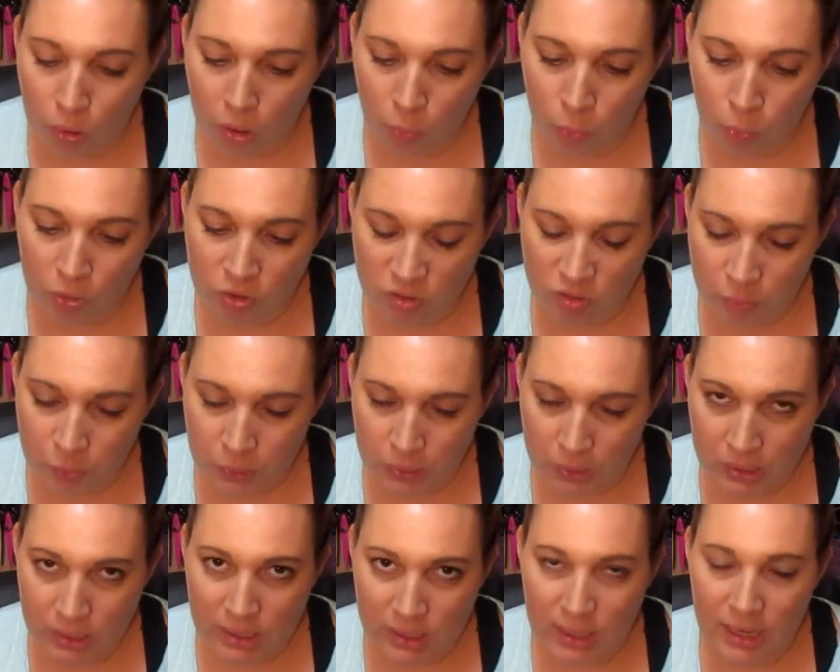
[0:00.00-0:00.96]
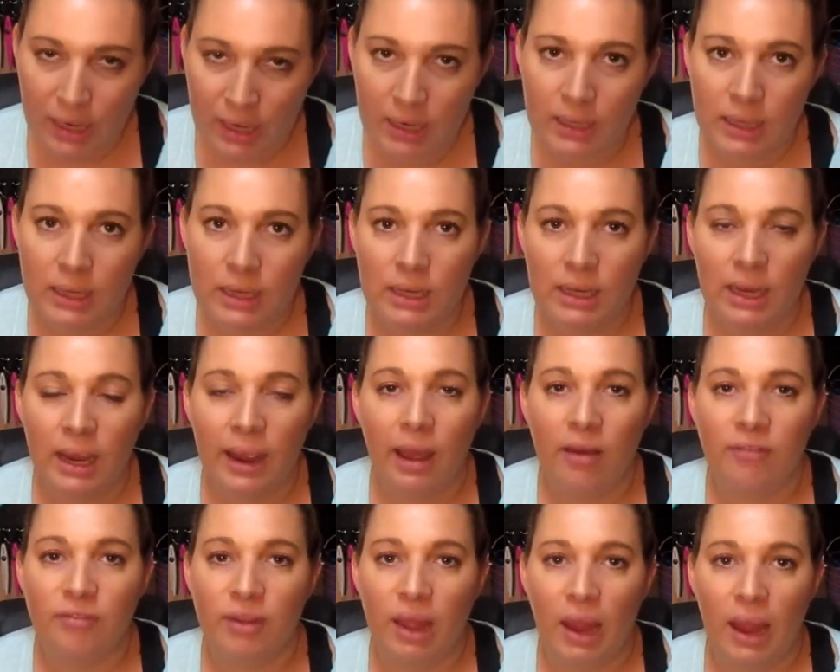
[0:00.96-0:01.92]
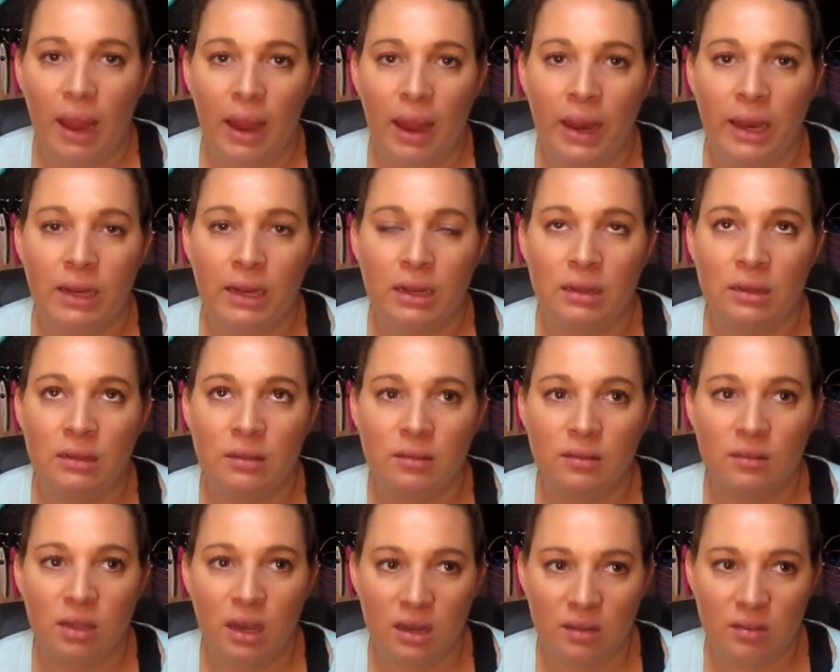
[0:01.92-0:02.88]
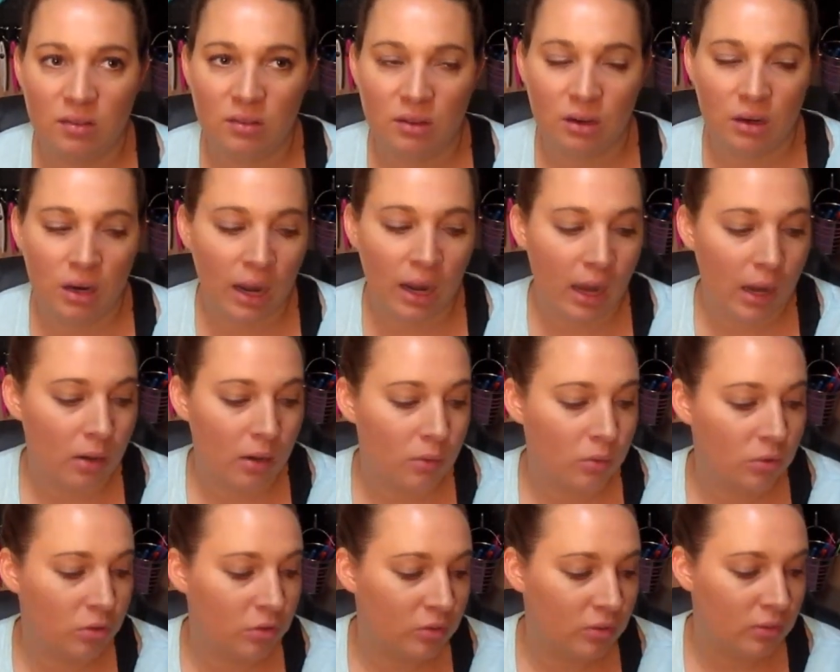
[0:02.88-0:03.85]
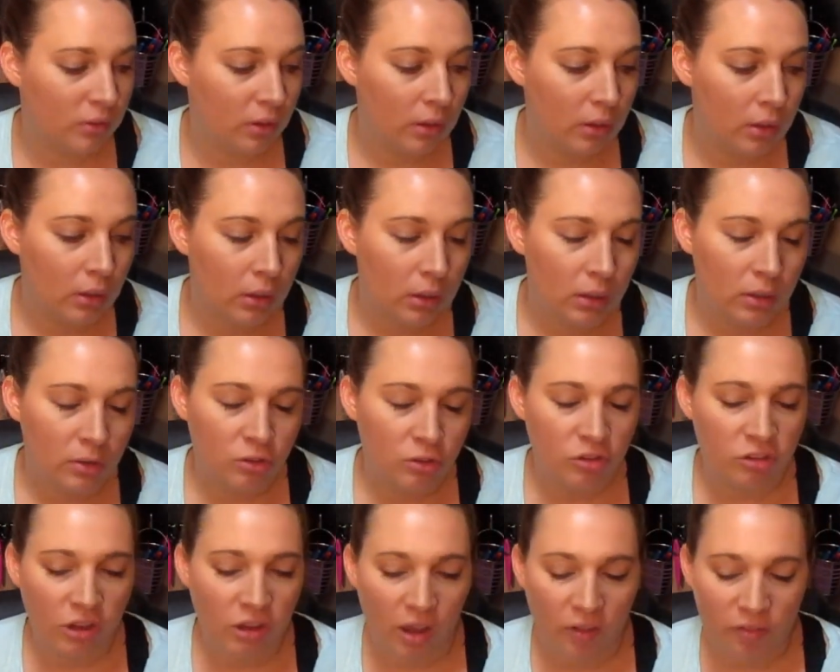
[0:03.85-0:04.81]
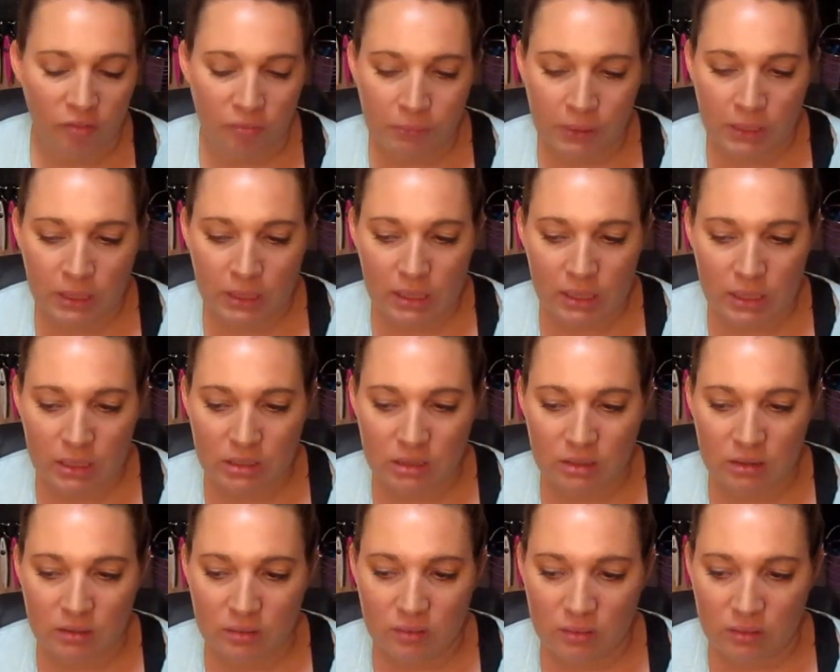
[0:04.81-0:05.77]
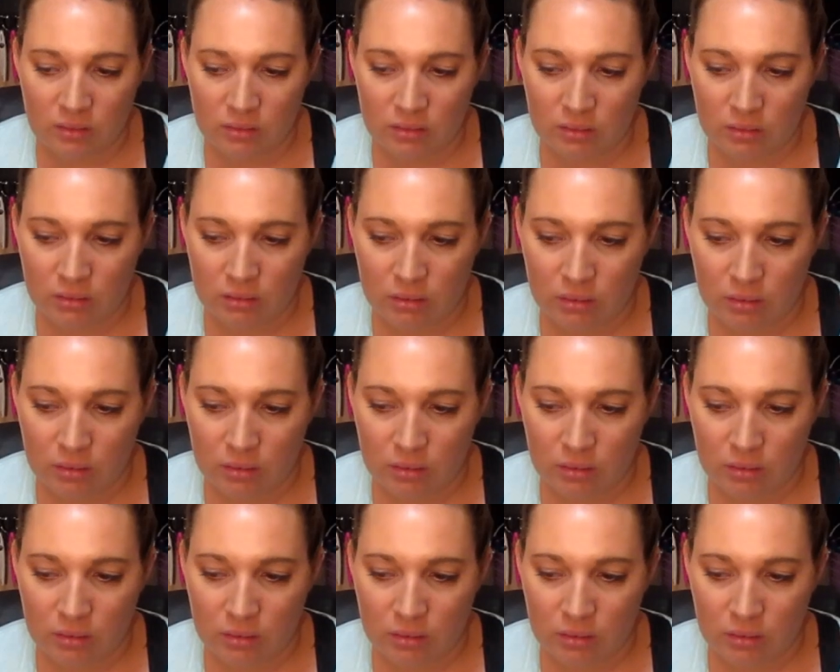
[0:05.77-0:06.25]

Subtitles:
Whispering Canyon Cafe, Tusker House, Chef Mickey's.